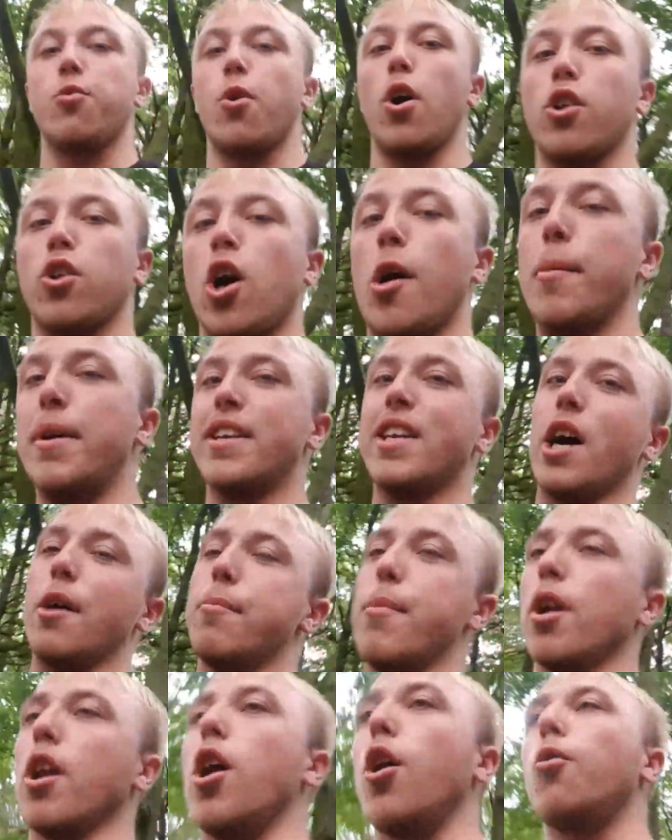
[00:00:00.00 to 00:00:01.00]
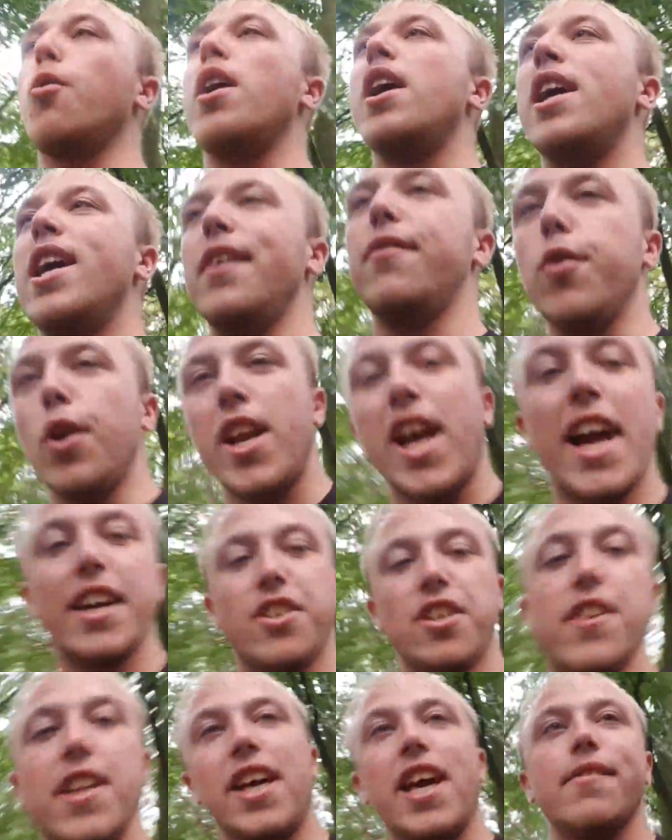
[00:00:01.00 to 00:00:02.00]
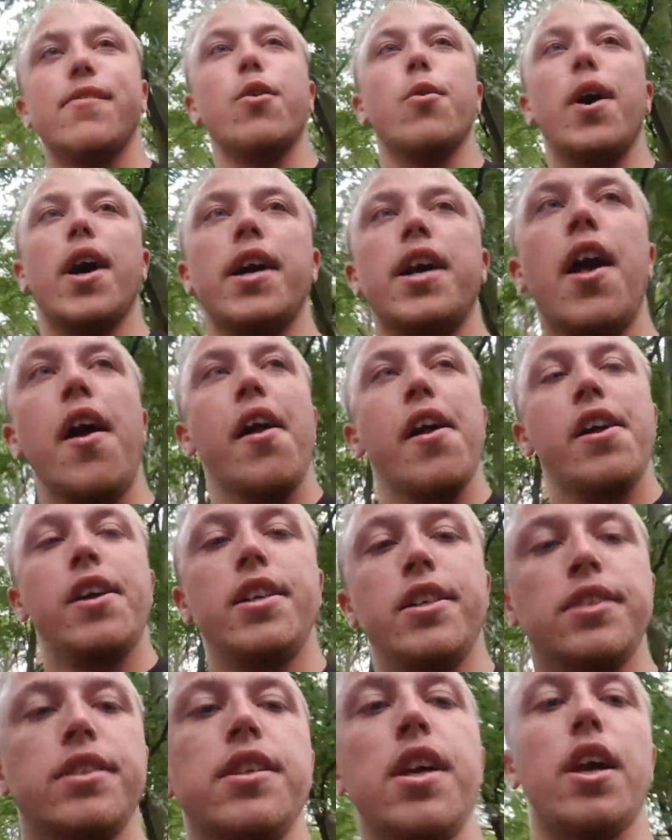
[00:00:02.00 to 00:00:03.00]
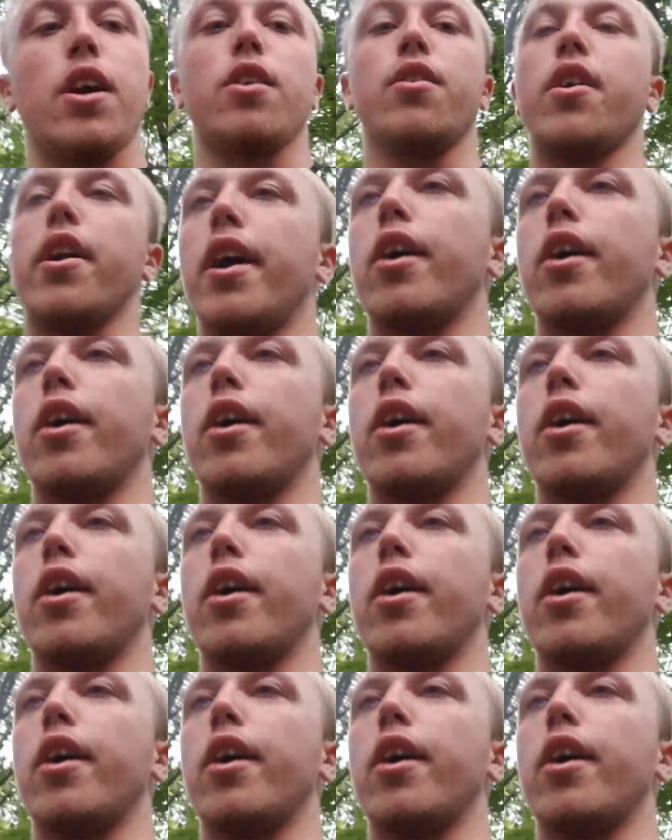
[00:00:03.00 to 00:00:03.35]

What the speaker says: squad, comment down below if you want to enter the giveaway. And